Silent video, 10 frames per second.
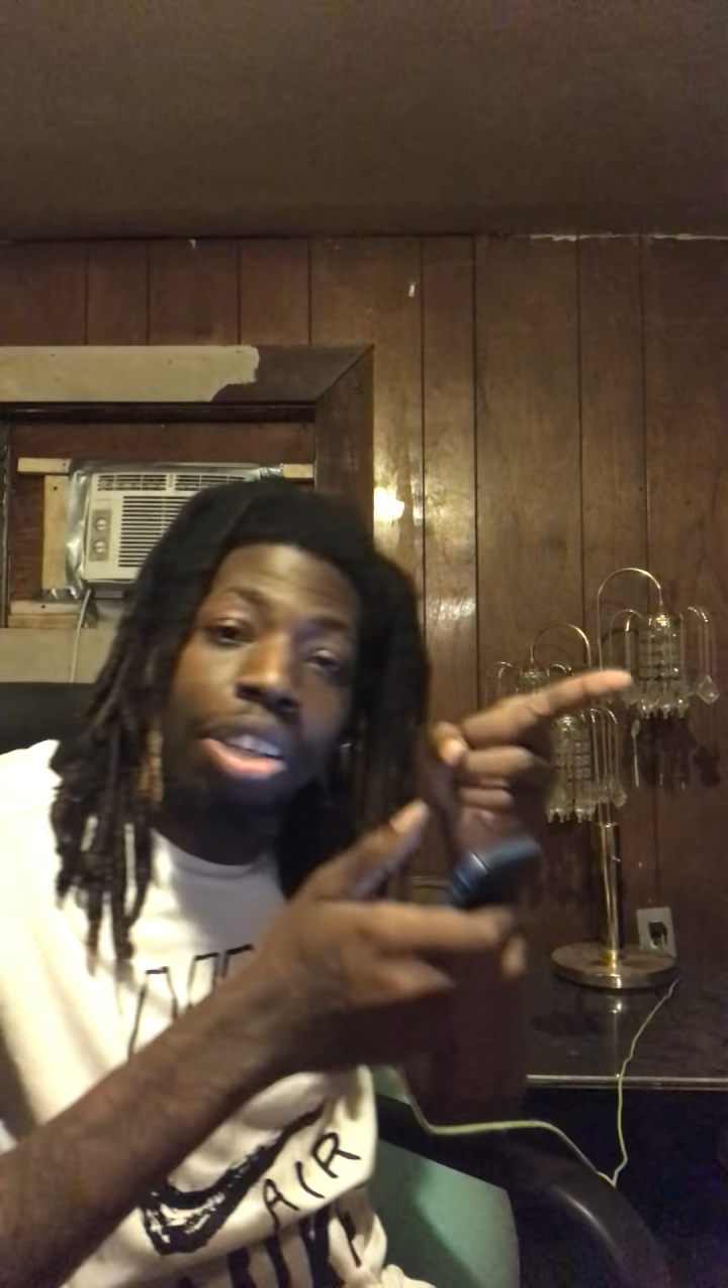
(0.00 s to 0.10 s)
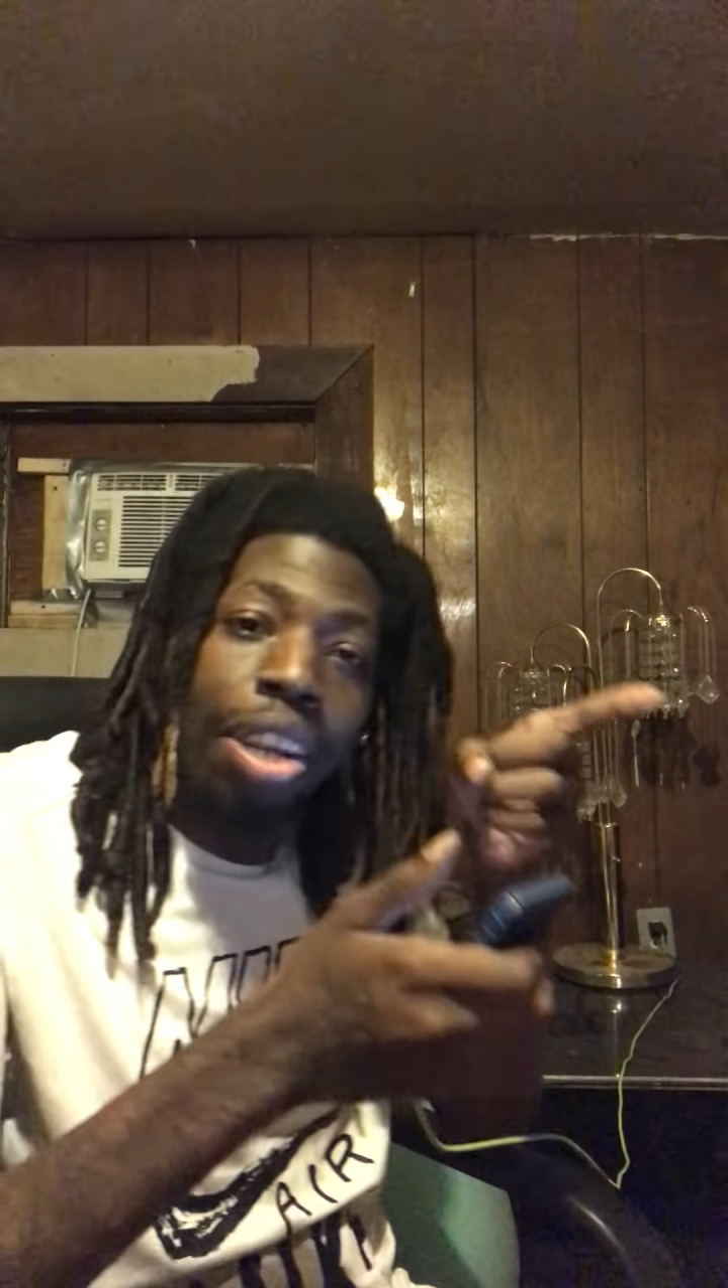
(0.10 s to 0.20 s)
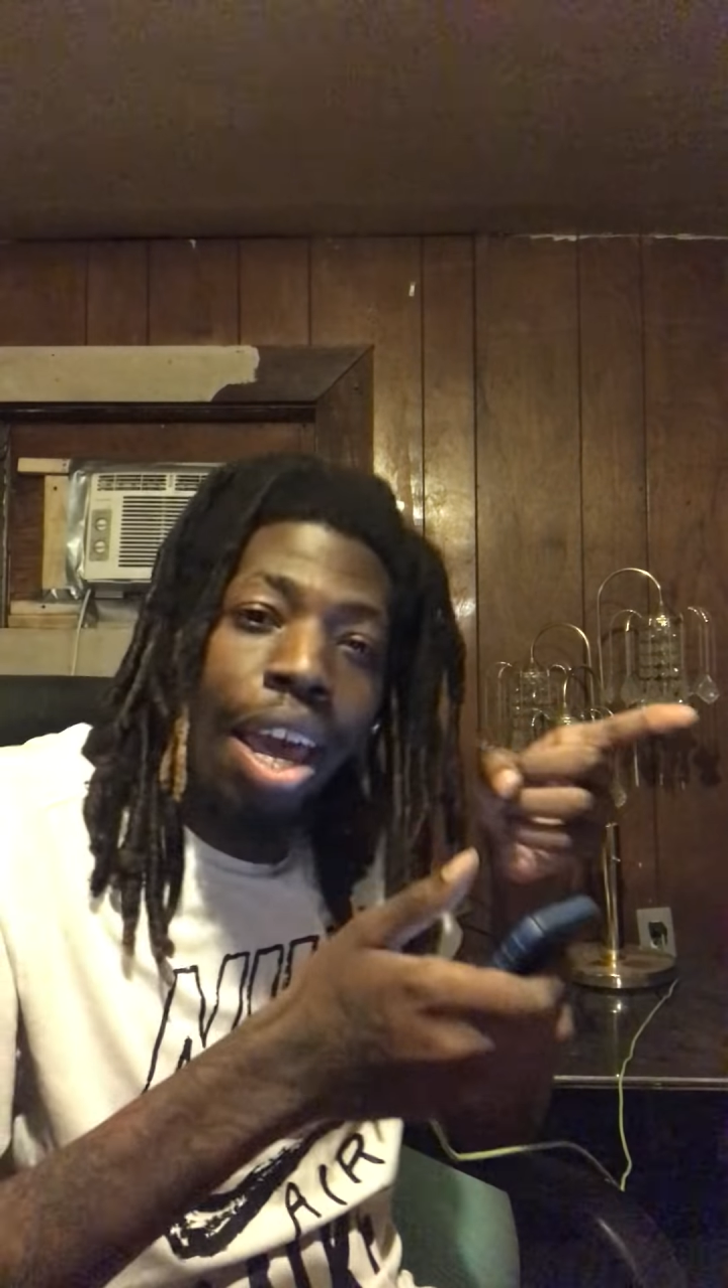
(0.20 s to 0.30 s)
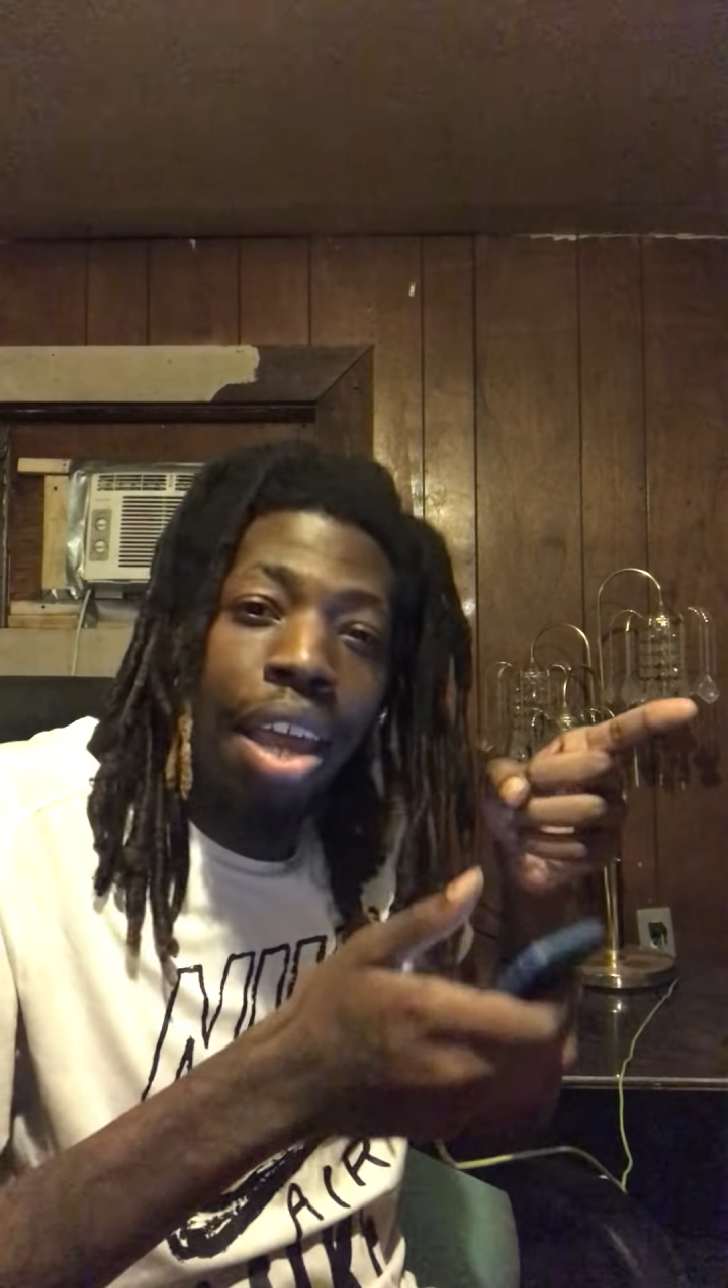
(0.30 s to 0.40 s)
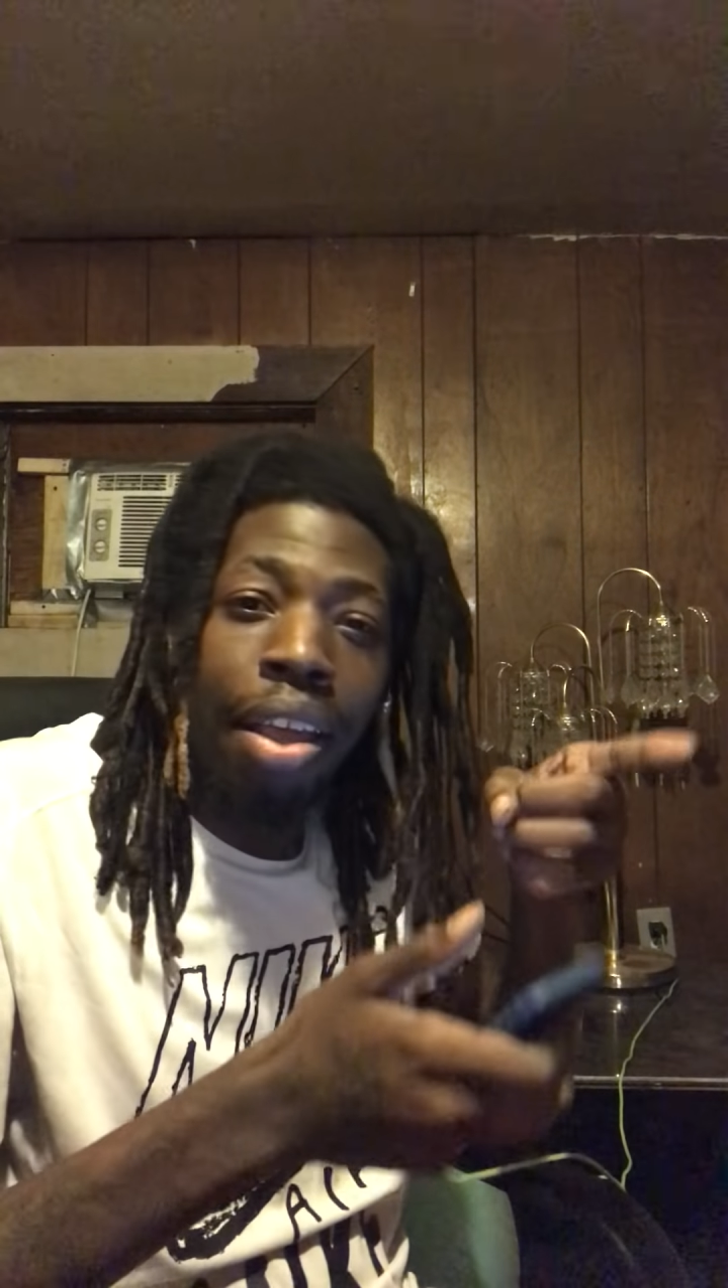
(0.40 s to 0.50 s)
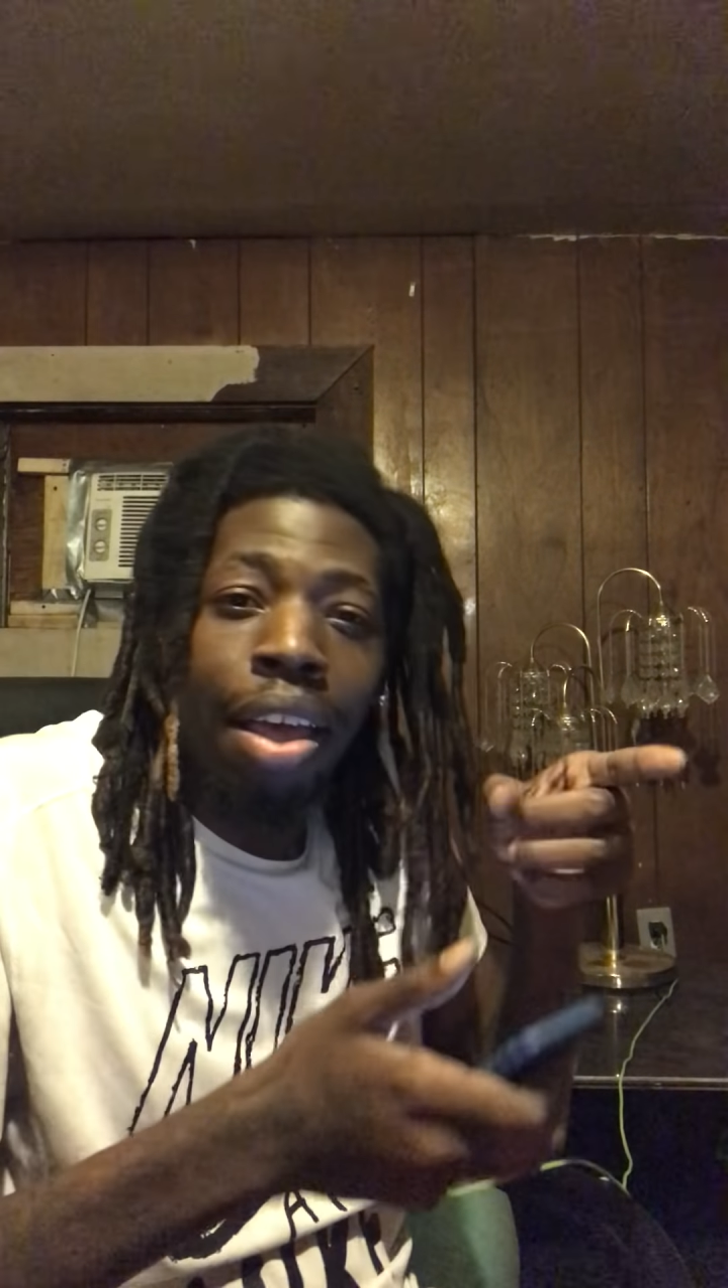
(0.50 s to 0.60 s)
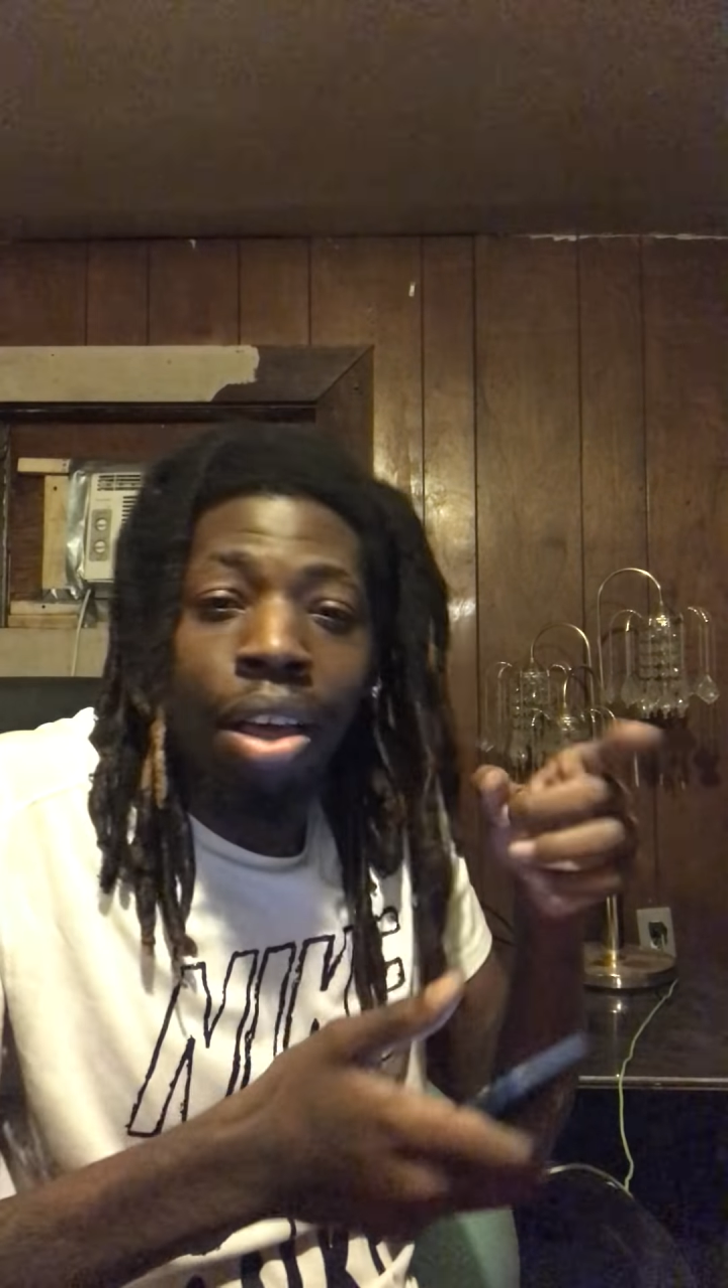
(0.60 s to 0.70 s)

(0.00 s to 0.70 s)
thing.